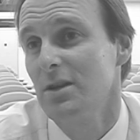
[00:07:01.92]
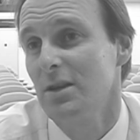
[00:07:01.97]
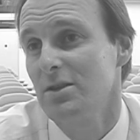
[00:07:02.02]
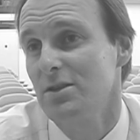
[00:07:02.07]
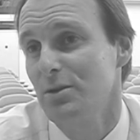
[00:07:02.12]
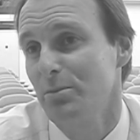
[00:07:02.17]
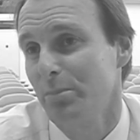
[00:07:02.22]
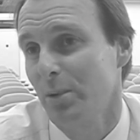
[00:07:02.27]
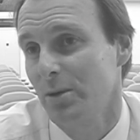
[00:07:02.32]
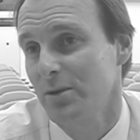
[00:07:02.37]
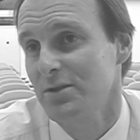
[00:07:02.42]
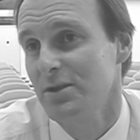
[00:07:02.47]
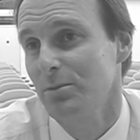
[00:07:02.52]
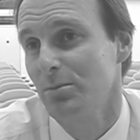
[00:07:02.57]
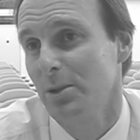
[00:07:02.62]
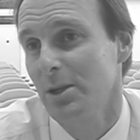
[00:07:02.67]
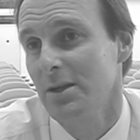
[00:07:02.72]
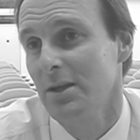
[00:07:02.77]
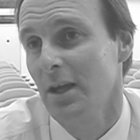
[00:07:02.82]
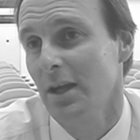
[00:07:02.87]
as you
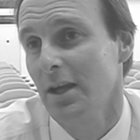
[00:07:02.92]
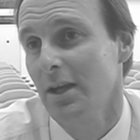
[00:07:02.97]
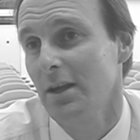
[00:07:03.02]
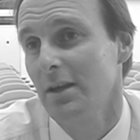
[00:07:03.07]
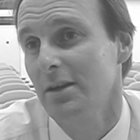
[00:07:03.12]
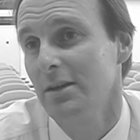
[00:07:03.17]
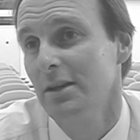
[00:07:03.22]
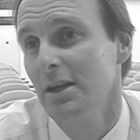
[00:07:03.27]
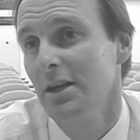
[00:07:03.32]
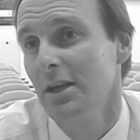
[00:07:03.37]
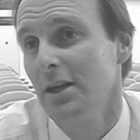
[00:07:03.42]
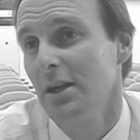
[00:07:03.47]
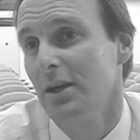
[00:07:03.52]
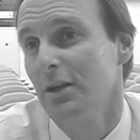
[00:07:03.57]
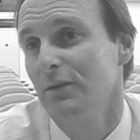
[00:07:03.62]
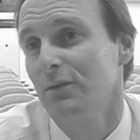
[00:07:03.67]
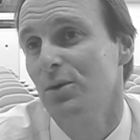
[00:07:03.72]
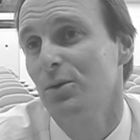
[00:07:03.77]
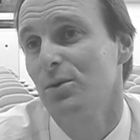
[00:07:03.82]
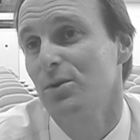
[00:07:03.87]
possibly can, and
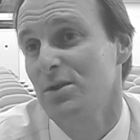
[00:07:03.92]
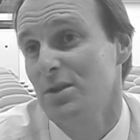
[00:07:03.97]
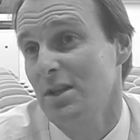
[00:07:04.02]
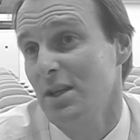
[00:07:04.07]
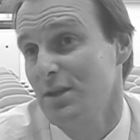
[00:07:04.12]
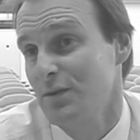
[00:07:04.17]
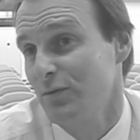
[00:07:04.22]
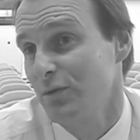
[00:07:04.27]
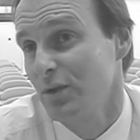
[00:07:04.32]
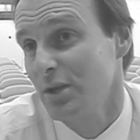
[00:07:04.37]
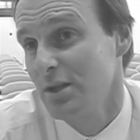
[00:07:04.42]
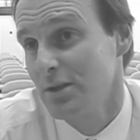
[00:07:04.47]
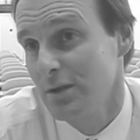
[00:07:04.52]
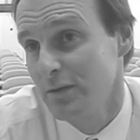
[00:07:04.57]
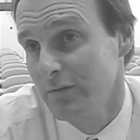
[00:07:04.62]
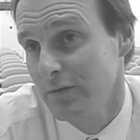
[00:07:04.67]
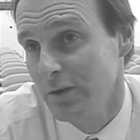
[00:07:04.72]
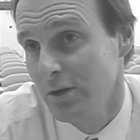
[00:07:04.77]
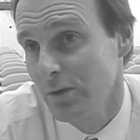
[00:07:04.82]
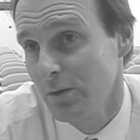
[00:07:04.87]
of course that's very
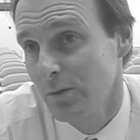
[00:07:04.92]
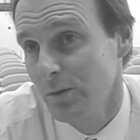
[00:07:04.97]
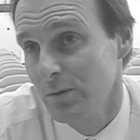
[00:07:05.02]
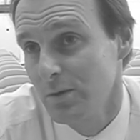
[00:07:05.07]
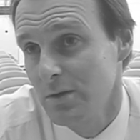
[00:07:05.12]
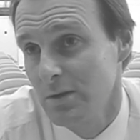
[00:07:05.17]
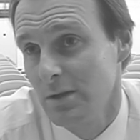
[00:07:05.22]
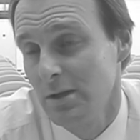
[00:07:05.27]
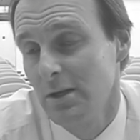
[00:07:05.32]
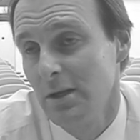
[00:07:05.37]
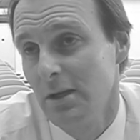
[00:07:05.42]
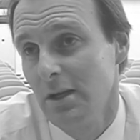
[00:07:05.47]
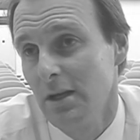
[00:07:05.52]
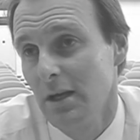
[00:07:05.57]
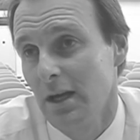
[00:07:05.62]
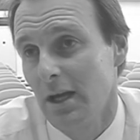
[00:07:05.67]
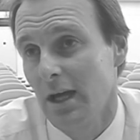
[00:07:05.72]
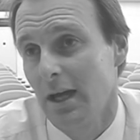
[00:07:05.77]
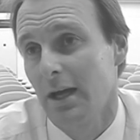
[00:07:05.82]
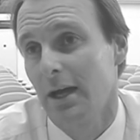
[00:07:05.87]
difficult
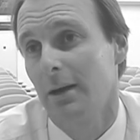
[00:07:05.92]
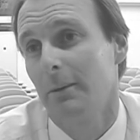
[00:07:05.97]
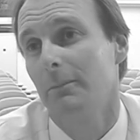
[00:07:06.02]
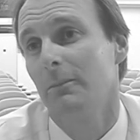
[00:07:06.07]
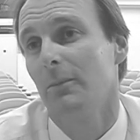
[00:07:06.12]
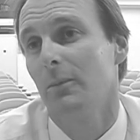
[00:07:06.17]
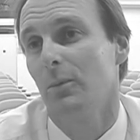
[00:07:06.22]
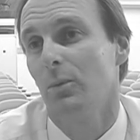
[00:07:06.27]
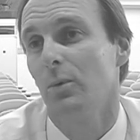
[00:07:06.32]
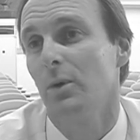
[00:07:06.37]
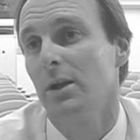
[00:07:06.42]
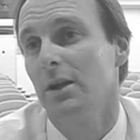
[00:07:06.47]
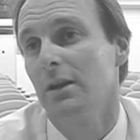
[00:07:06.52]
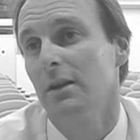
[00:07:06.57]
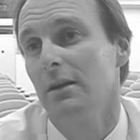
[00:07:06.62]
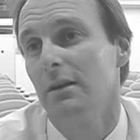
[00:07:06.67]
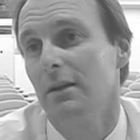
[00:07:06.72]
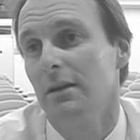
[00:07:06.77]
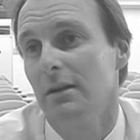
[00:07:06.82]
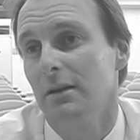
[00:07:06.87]

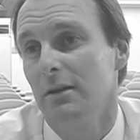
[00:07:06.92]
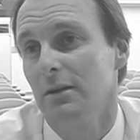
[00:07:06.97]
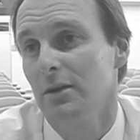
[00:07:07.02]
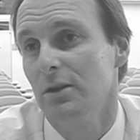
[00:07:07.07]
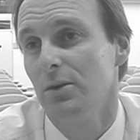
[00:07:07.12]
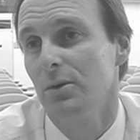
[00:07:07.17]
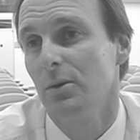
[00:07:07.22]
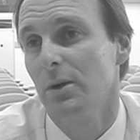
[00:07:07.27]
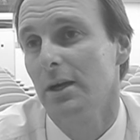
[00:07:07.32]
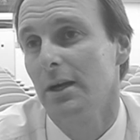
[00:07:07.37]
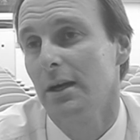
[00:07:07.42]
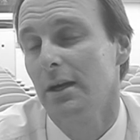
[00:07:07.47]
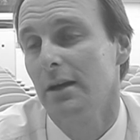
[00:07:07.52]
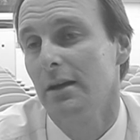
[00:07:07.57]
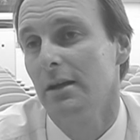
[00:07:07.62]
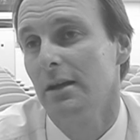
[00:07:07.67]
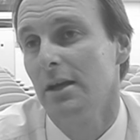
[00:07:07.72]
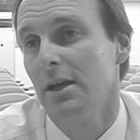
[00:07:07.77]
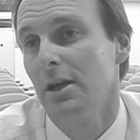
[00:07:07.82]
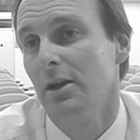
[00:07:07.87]
when you
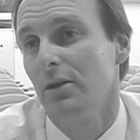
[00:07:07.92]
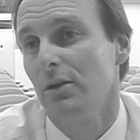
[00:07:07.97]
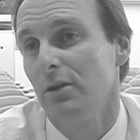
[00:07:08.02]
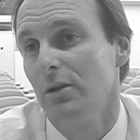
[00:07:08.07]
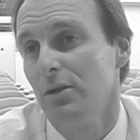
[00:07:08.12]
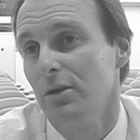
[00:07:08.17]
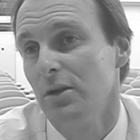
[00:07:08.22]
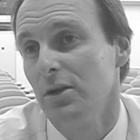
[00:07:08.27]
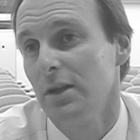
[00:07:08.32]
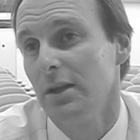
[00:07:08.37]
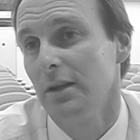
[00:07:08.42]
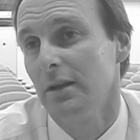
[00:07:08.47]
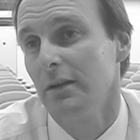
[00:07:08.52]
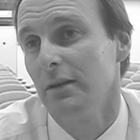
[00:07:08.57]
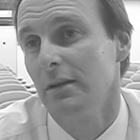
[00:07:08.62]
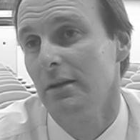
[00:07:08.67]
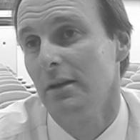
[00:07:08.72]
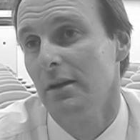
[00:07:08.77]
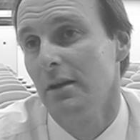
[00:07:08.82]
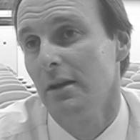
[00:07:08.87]
are
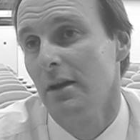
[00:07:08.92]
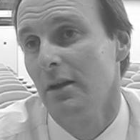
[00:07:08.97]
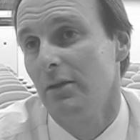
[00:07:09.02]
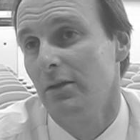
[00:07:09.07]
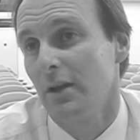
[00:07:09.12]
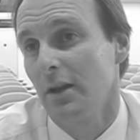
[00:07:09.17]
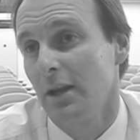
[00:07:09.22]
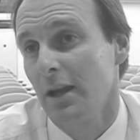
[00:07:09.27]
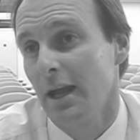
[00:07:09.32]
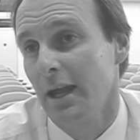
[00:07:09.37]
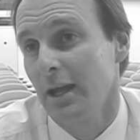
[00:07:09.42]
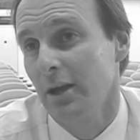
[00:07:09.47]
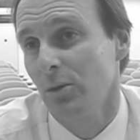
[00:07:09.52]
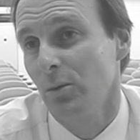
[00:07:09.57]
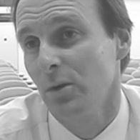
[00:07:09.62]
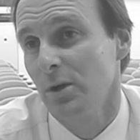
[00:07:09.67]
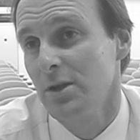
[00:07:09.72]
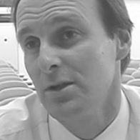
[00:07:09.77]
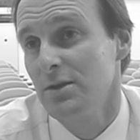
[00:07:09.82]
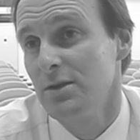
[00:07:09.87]
learning the
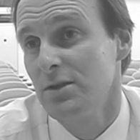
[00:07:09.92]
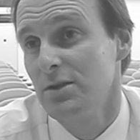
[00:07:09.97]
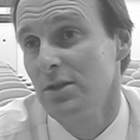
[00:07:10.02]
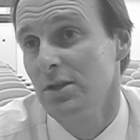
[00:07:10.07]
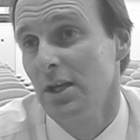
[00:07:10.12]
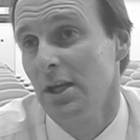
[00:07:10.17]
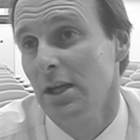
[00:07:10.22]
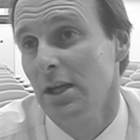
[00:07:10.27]
language